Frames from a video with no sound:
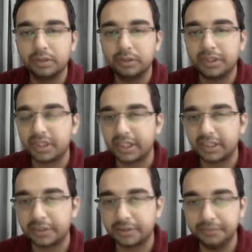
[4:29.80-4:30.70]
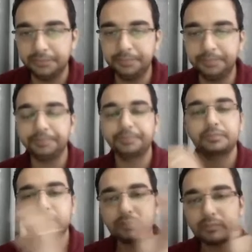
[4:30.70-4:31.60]
So it's like this.
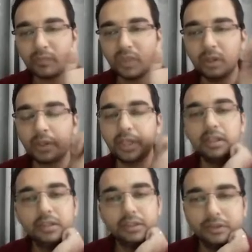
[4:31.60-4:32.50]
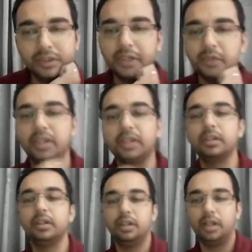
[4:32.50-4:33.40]
Okay, so that you
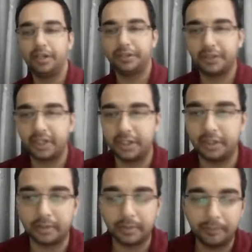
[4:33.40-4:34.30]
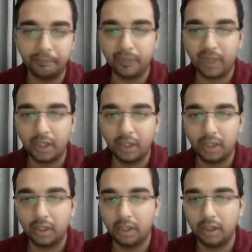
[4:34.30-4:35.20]
can understand here.
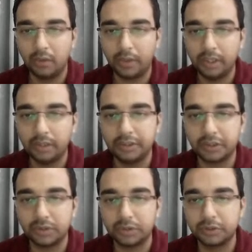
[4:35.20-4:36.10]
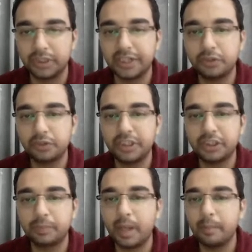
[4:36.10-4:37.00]
Okay, this one. So that is your
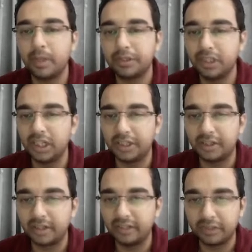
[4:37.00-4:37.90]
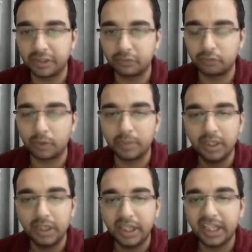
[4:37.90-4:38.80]
6-membered chelated ring which is formed,
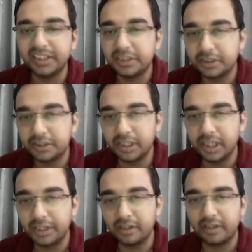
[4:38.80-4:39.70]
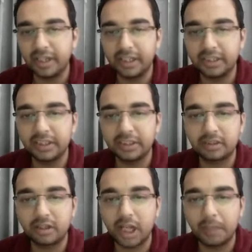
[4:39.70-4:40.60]
and this chelated ring, in
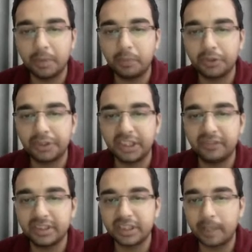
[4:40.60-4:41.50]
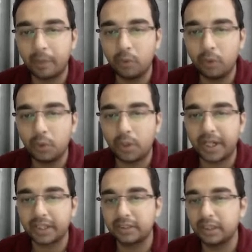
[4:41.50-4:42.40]
this, carbon positive is about to
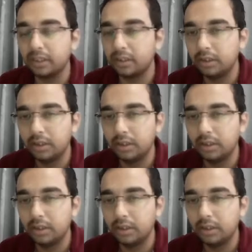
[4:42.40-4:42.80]
attack the